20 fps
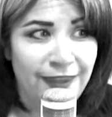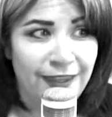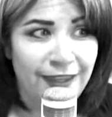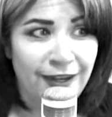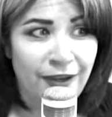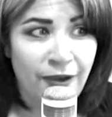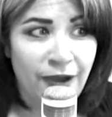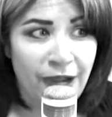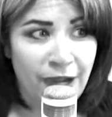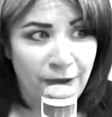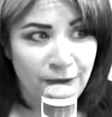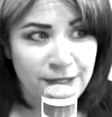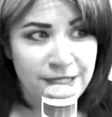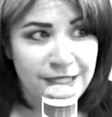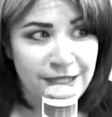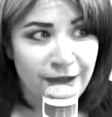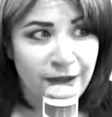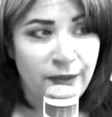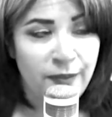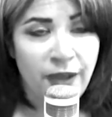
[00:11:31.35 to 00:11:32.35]
I always
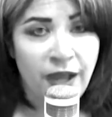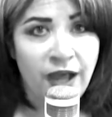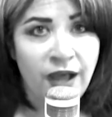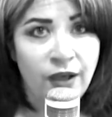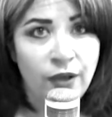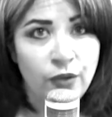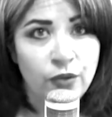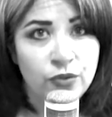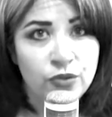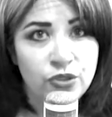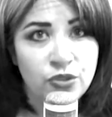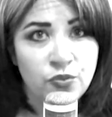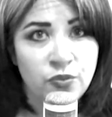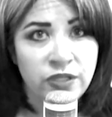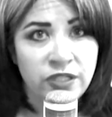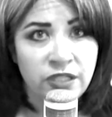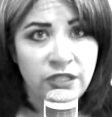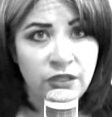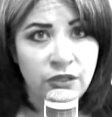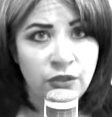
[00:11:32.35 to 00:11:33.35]
talk about
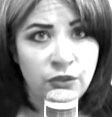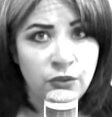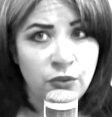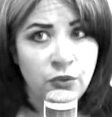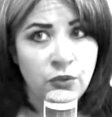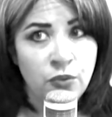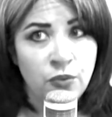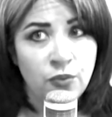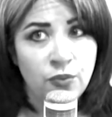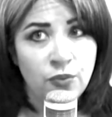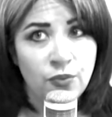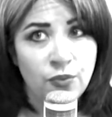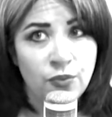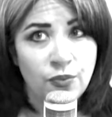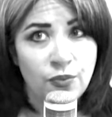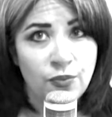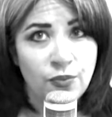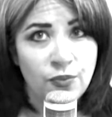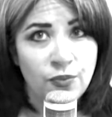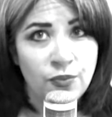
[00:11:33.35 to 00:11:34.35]
when you
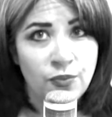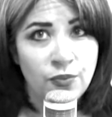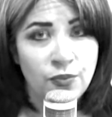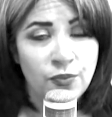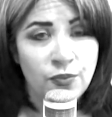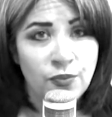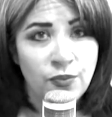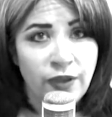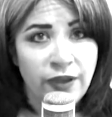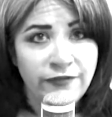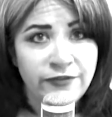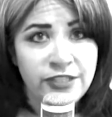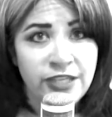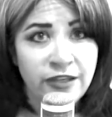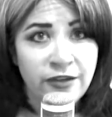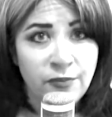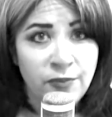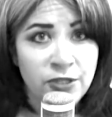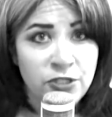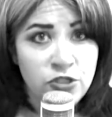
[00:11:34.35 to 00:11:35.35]
have
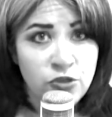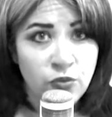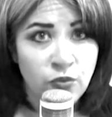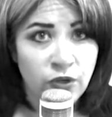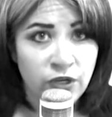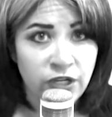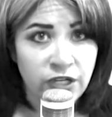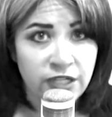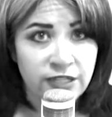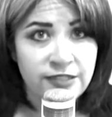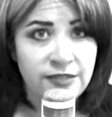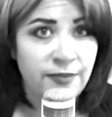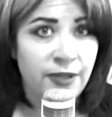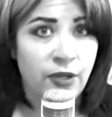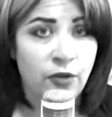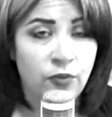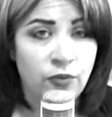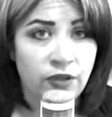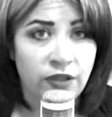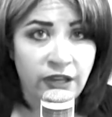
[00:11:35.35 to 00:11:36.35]
done a bunch of work to make
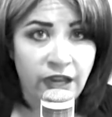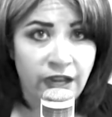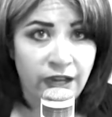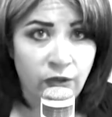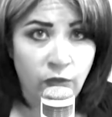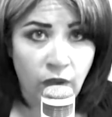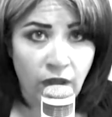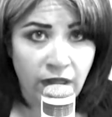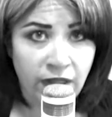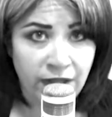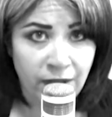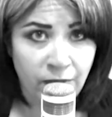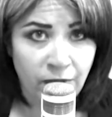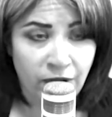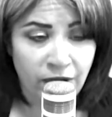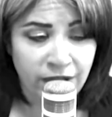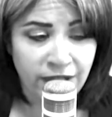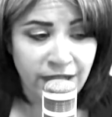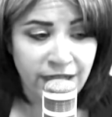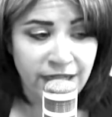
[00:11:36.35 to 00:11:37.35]
a really high quality
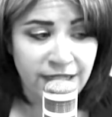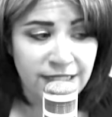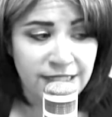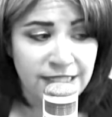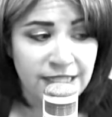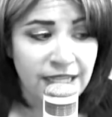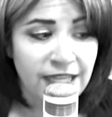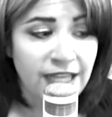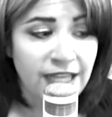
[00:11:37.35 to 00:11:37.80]
product,